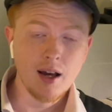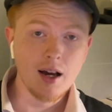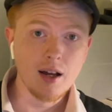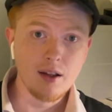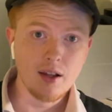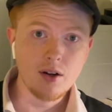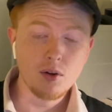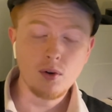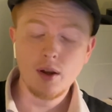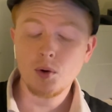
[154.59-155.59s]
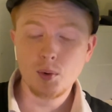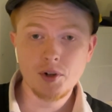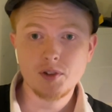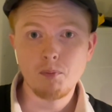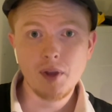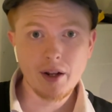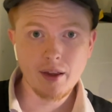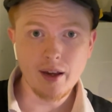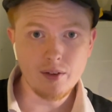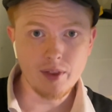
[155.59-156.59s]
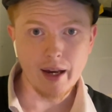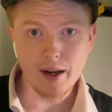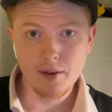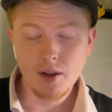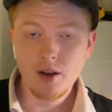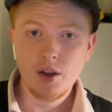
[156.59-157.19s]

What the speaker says: In order to mitigate that,